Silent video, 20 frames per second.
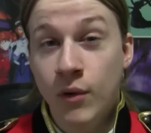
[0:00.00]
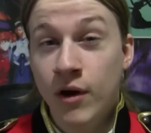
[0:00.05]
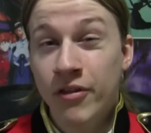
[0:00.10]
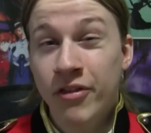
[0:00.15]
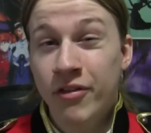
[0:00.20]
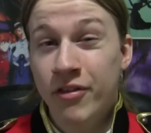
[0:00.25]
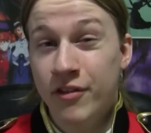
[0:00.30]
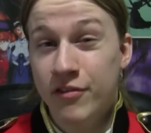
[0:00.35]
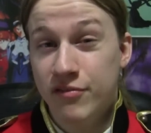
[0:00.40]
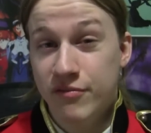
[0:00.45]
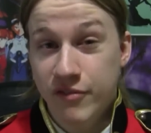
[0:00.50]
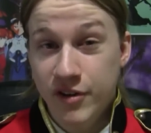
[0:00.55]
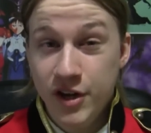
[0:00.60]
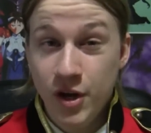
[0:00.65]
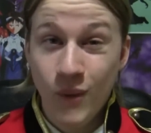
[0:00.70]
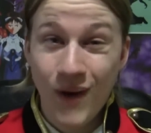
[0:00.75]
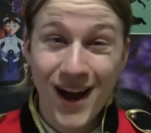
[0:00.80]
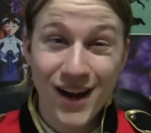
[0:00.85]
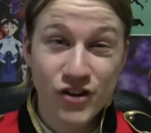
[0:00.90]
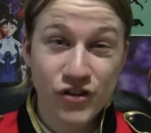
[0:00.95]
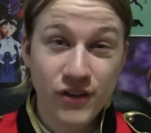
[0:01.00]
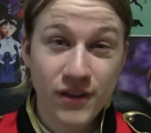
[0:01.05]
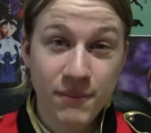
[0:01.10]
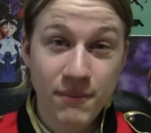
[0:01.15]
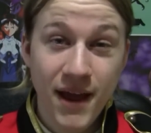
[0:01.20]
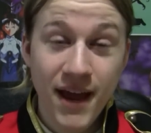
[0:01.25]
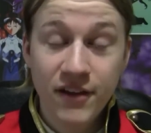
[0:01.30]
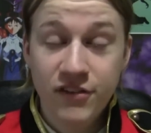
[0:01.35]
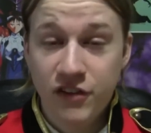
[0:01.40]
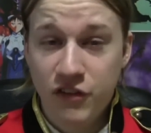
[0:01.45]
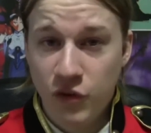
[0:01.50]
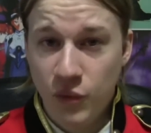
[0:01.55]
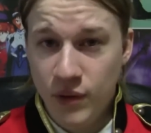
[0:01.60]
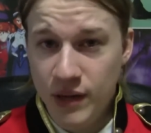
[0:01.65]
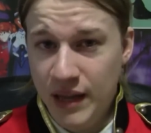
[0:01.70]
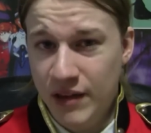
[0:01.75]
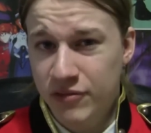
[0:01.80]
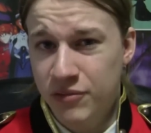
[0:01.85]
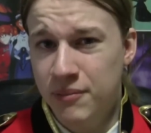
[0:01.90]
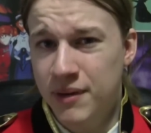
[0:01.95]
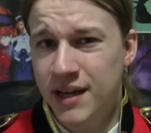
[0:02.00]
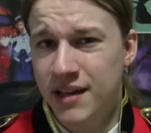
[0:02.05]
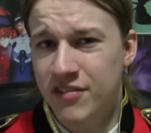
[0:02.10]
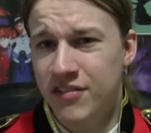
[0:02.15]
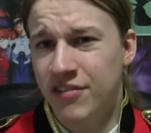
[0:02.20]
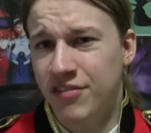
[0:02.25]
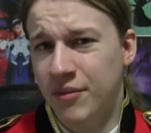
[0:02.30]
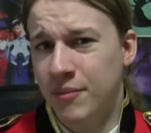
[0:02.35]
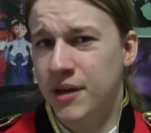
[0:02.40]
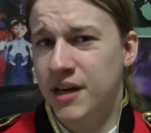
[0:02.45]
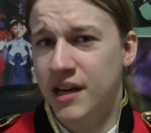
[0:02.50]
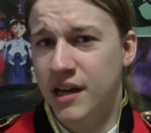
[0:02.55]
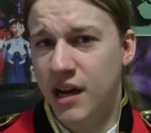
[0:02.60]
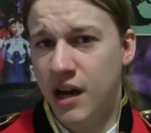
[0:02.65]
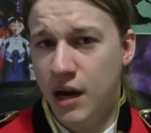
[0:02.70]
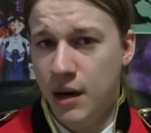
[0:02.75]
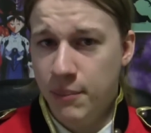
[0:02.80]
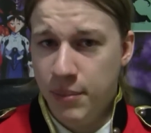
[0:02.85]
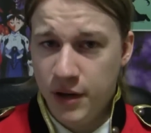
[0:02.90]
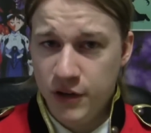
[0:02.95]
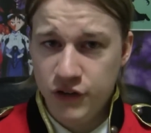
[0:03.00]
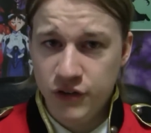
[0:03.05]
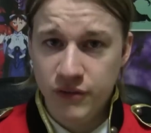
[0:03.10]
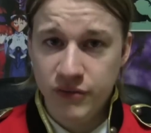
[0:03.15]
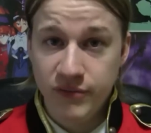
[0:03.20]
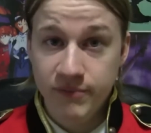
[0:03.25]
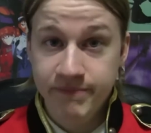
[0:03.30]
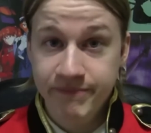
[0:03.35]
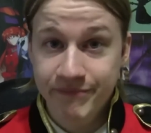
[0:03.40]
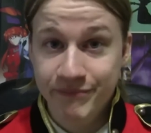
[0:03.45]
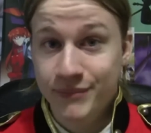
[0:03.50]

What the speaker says: Whether this video actually makes it to 11 minutes, because I'm going to cut a bunch of